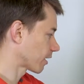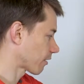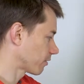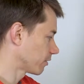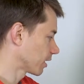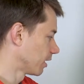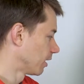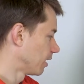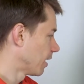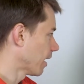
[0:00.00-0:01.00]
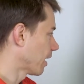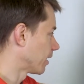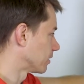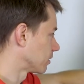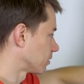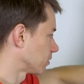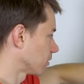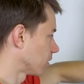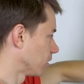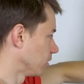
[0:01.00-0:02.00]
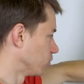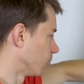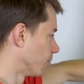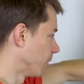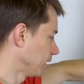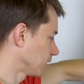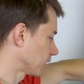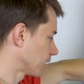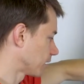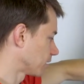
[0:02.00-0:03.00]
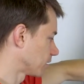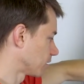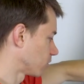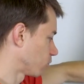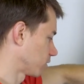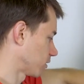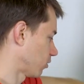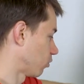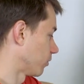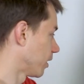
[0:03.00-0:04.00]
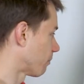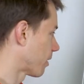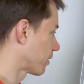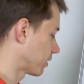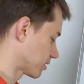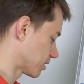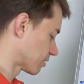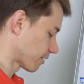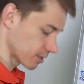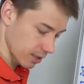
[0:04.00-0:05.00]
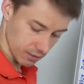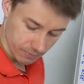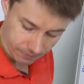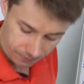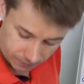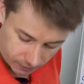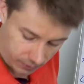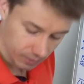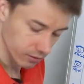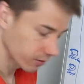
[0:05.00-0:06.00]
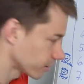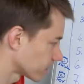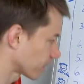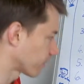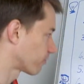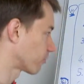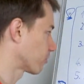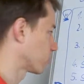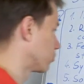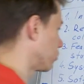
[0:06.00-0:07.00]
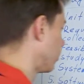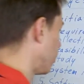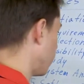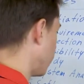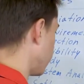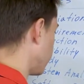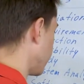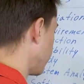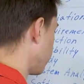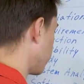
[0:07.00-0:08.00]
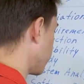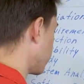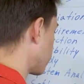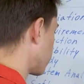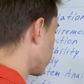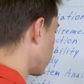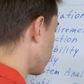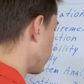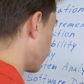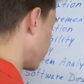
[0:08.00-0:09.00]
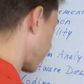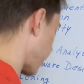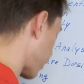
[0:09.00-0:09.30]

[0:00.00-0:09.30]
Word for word: gathering, and you know, maintenance and uh, what? Oh, yeah, maintenance is the same. Oh, let's say I forgot to label it. Like,